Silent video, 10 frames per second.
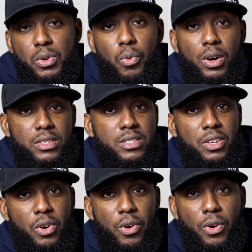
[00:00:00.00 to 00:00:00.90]
want
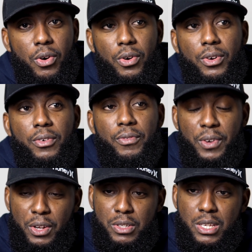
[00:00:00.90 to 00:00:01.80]
your
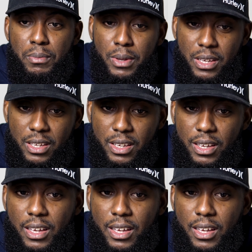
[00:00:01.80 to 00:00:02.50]
video to be